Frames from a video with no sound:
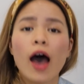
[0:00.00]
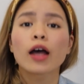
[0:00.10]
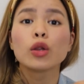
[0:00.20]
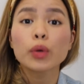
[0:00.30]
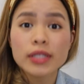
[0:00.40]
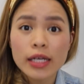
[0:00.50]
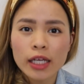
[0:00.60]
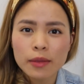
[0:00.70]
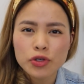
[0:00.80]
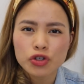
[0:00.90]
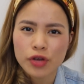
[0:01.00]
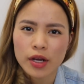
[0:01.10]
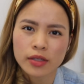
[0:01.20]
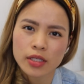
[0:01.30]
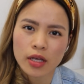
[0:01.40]
I looked at him
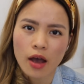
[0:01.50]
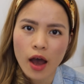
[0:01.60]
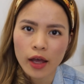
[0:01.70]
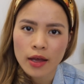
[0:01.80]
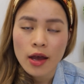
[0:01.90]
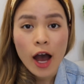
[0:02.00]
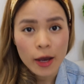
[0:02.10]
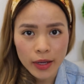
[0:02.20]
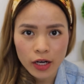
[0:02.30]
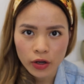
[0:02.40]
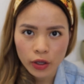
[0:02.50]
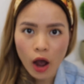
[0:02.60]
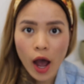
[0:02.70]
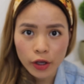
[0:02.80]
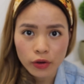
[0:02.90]
straight into the eye. I made
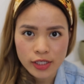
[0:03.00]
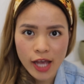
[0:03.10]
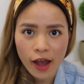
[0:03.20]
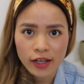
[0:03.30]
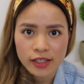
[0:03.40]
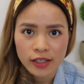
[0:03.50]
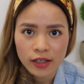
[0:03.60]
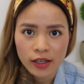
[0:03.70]
eye contact.